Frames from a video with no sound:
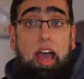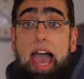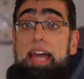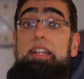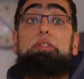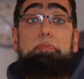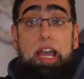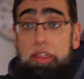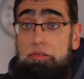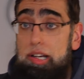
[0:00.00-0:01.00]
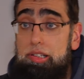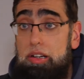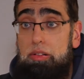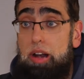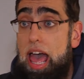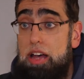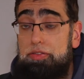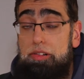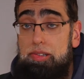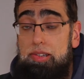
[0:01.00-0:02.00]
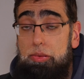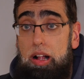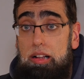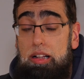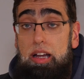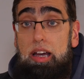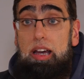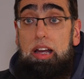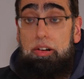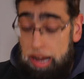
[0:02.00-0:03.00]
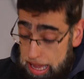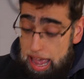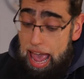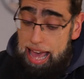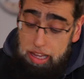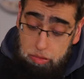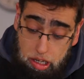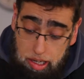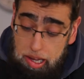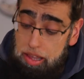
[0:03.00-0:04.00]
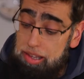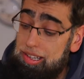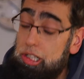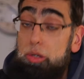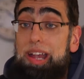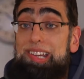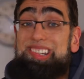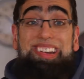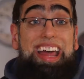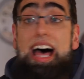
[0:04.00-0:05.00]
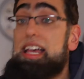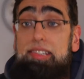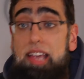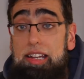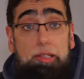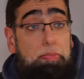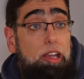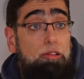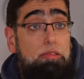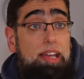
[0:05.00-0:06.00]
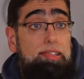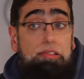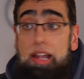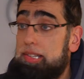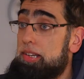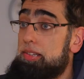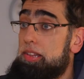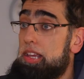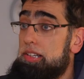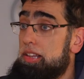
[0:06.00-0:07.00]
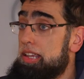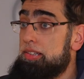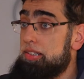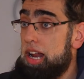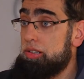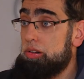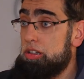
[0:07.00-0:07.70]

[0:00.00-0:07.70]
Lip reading: and by the Russian Air Force as well, right? And they were looking at the situation. Assad is being reintegrated into the international